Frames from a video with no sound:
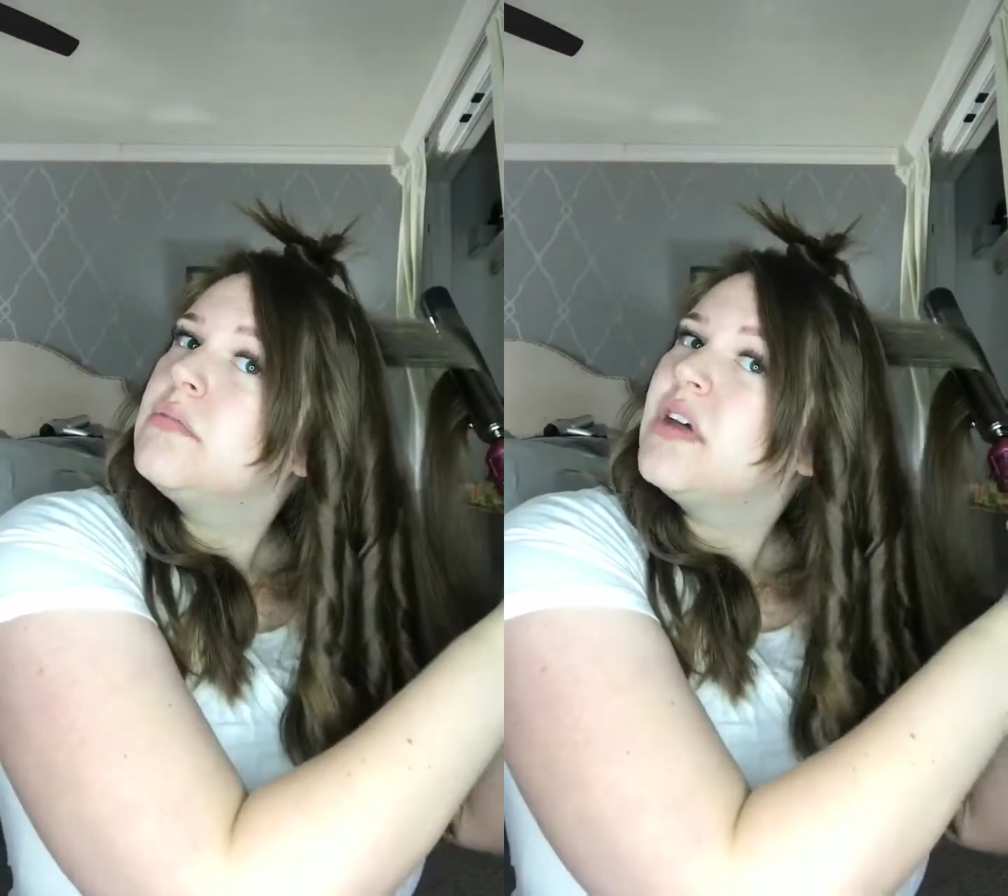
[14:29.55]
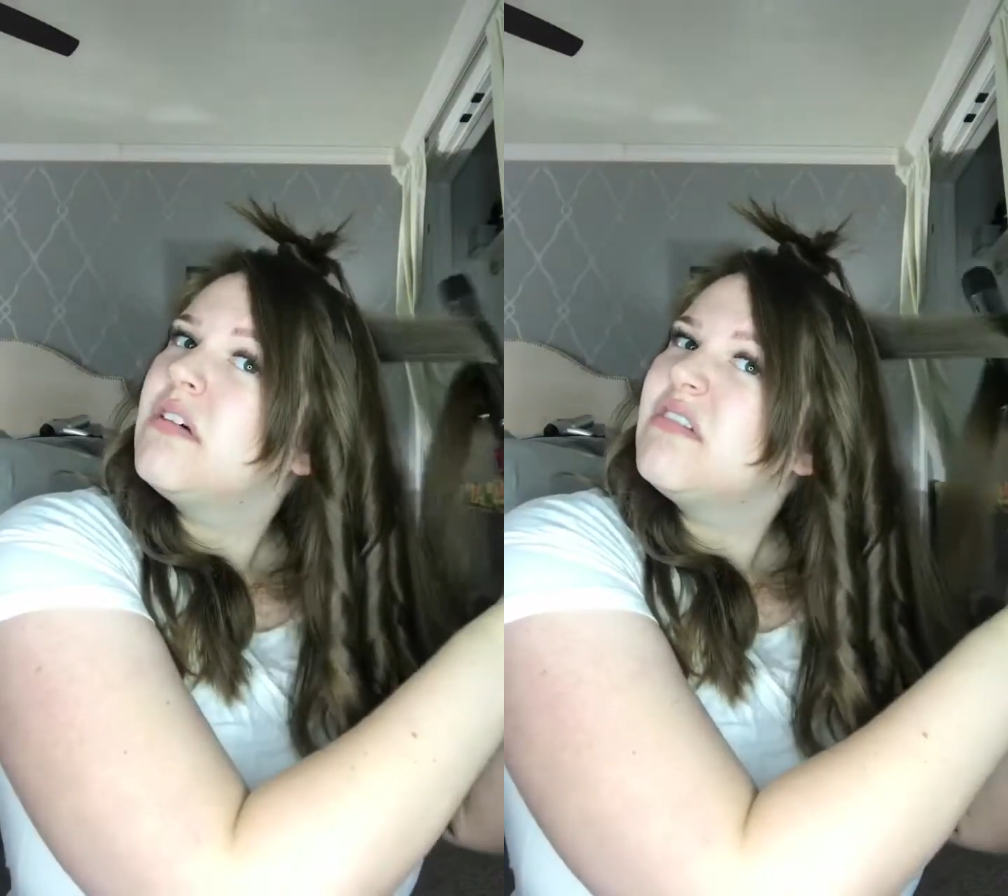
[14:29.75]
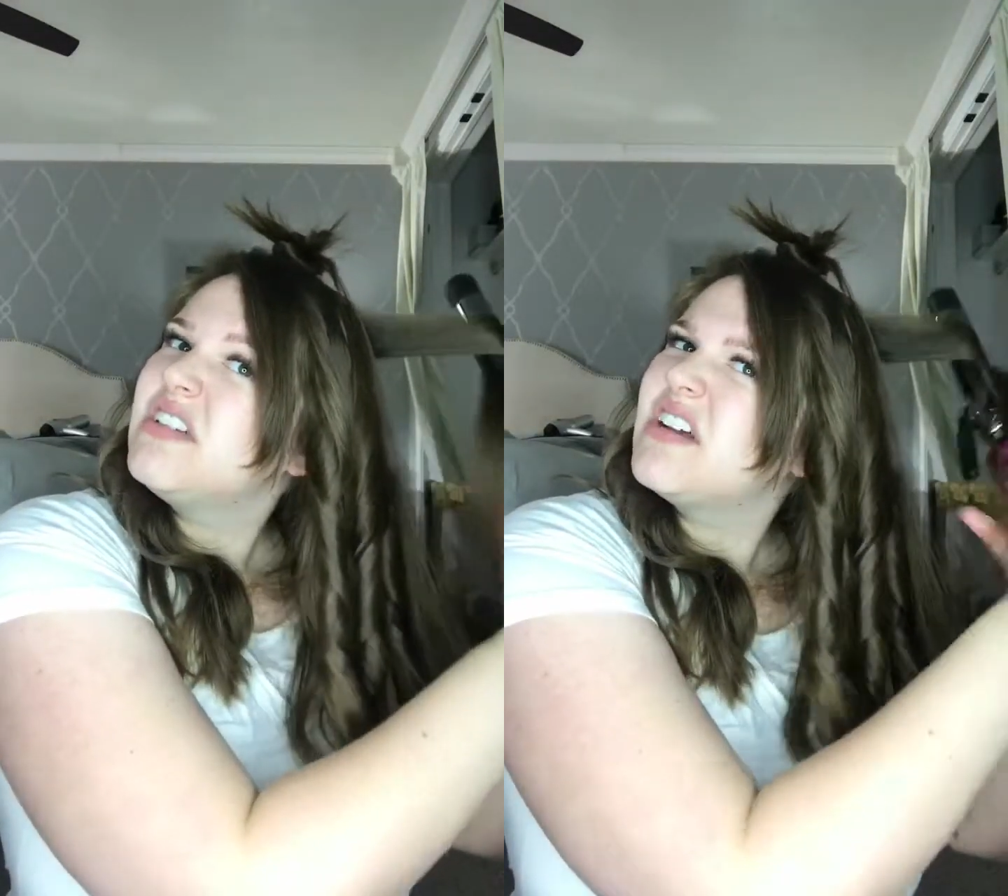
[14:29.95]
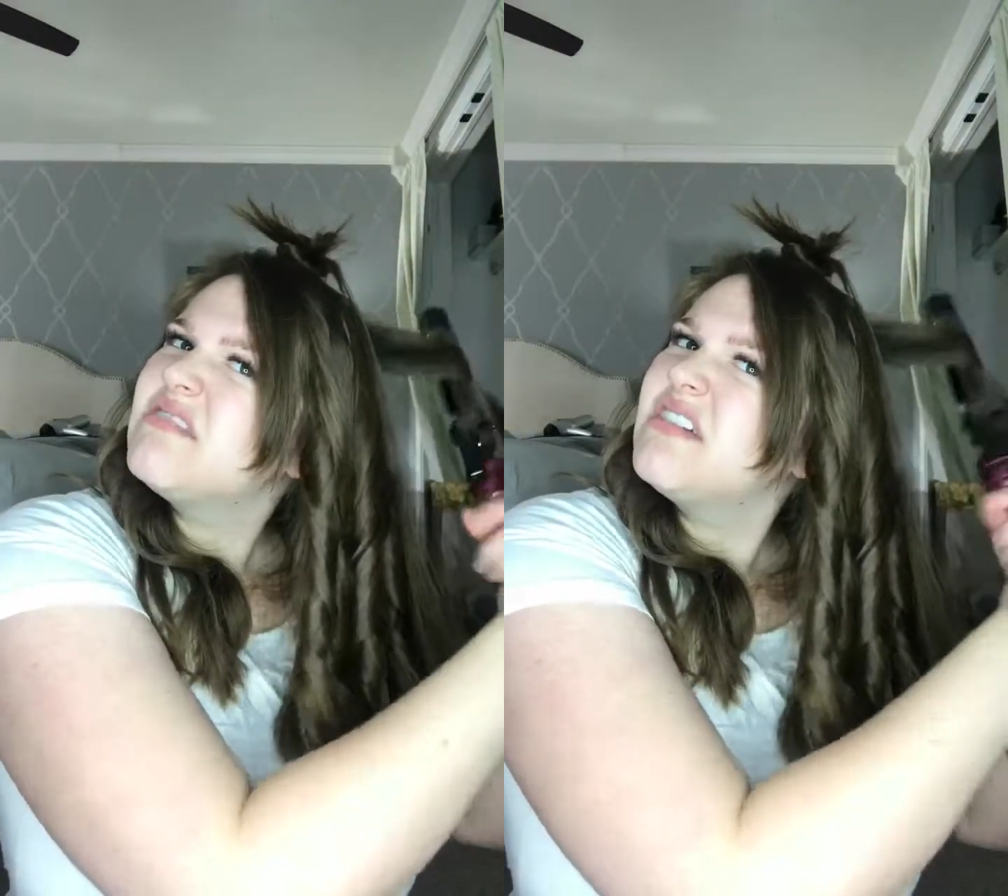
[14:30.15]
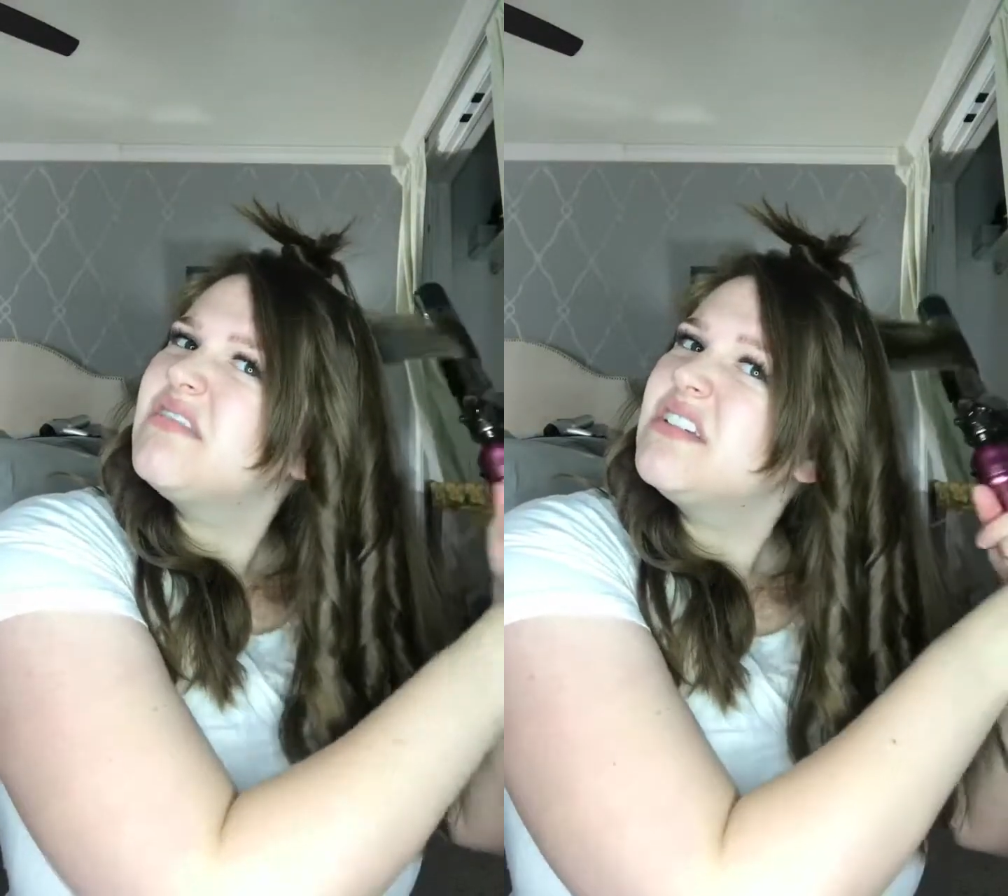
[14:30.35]
But would you
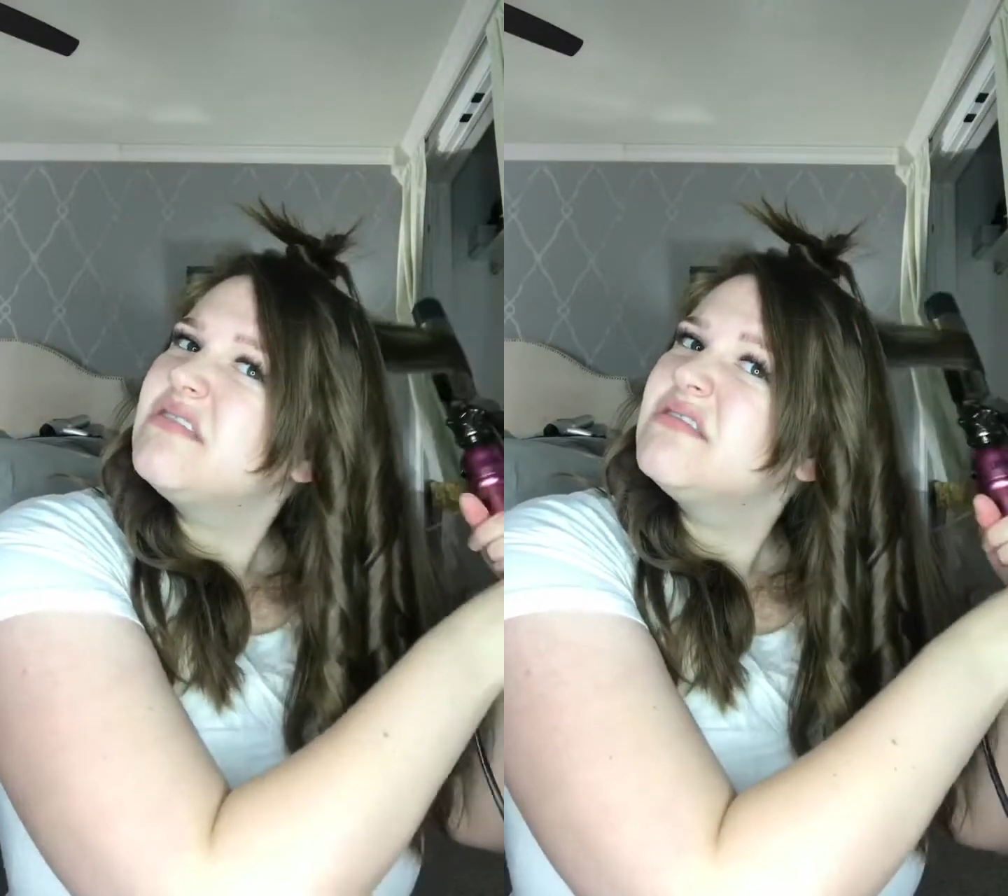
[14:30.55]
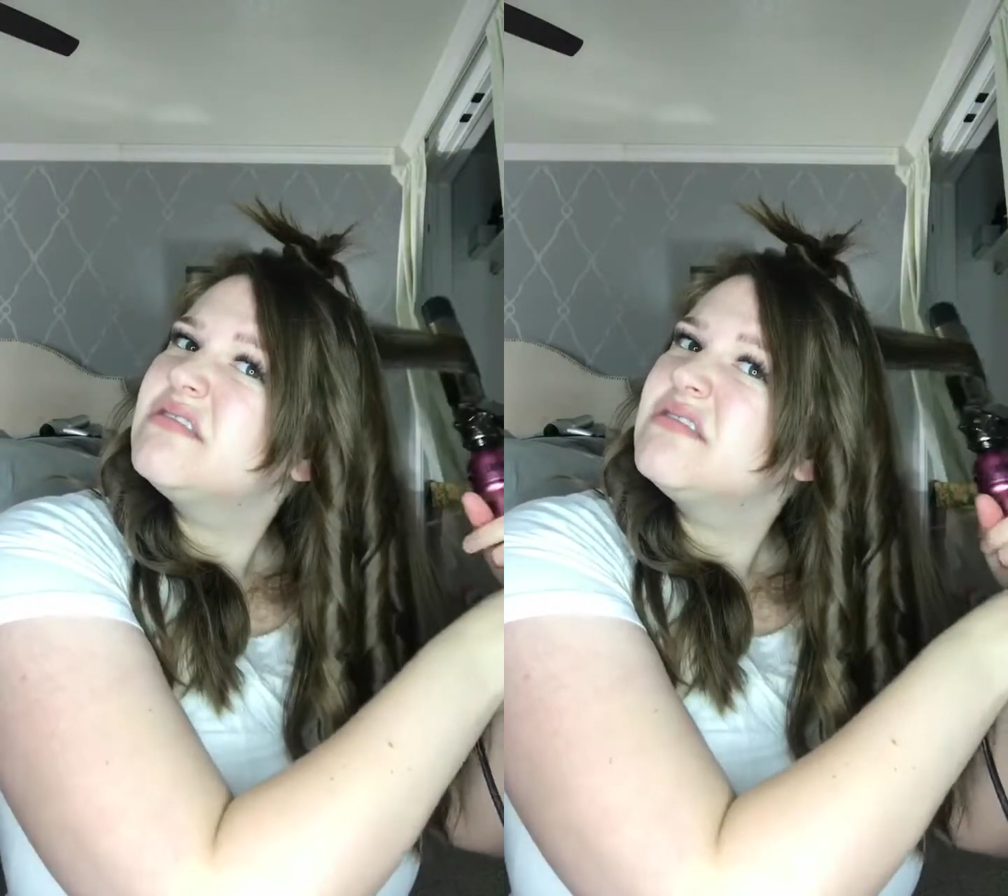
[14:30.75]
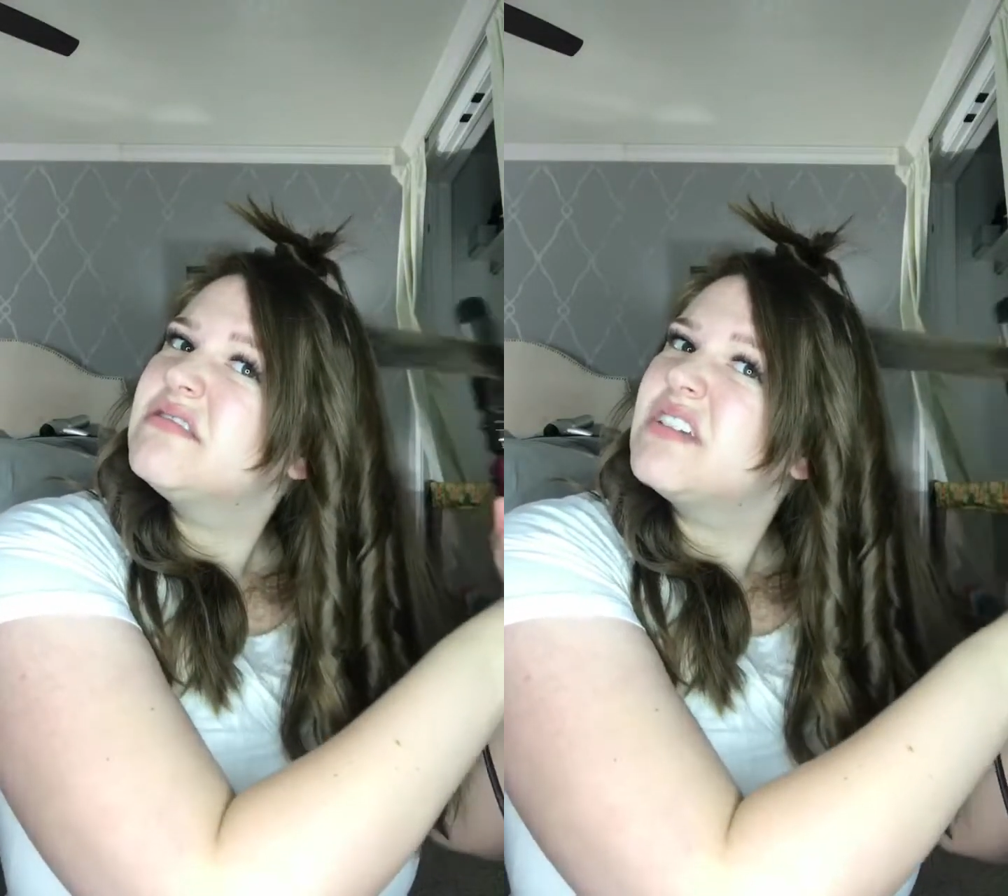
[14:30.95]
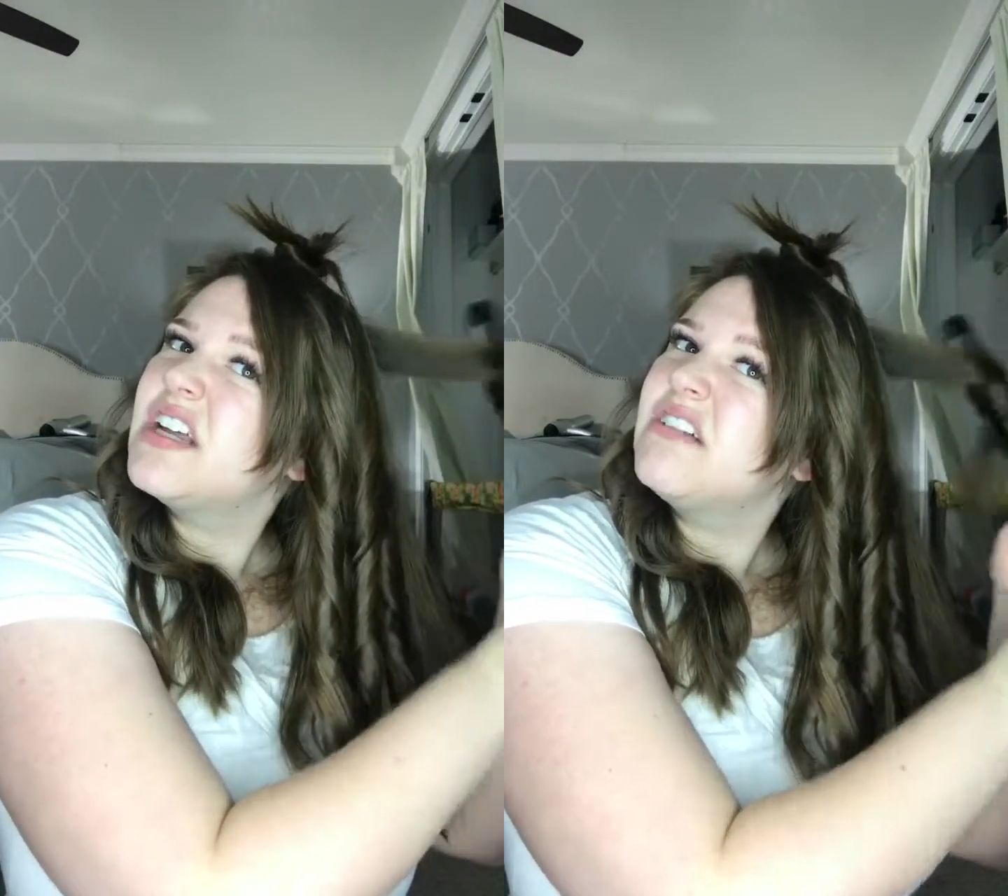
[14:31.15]
guys want one? I